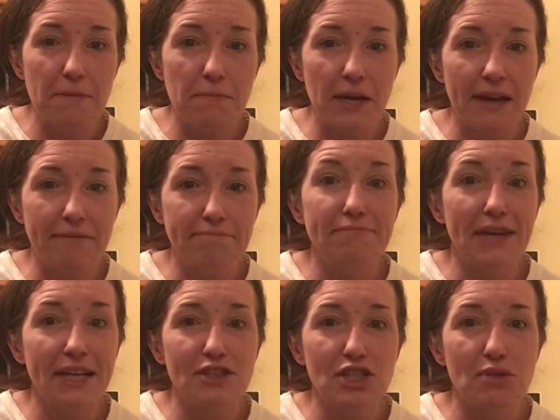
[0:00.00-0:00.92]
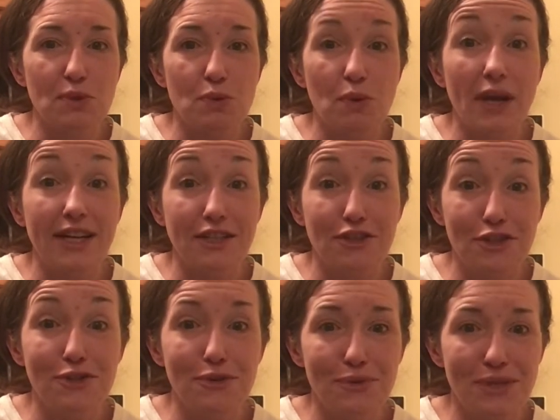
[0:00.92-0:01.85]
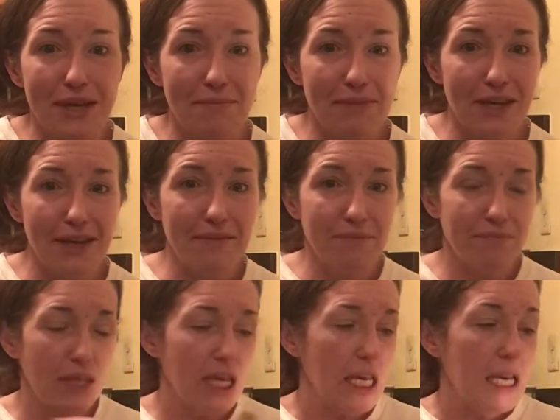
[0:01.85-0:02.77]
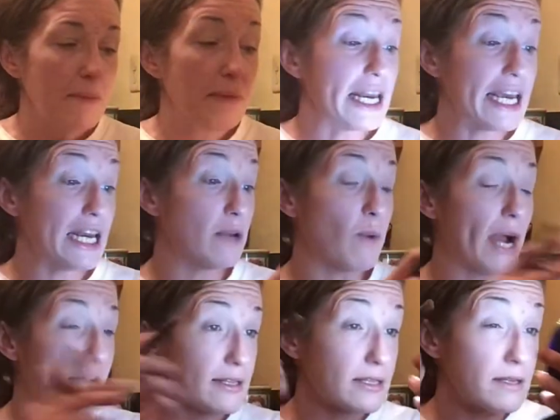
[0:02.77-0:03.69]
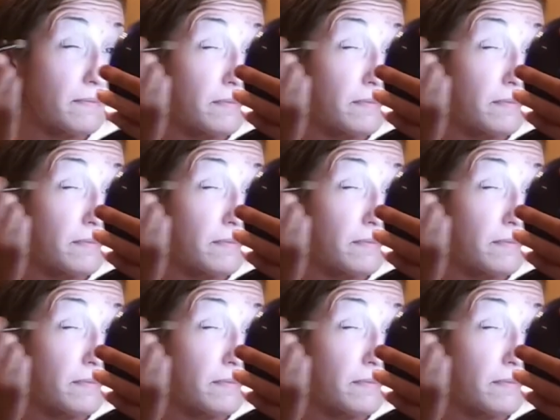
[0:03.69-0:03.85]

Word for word: but uh, she was running to something. But, anyways,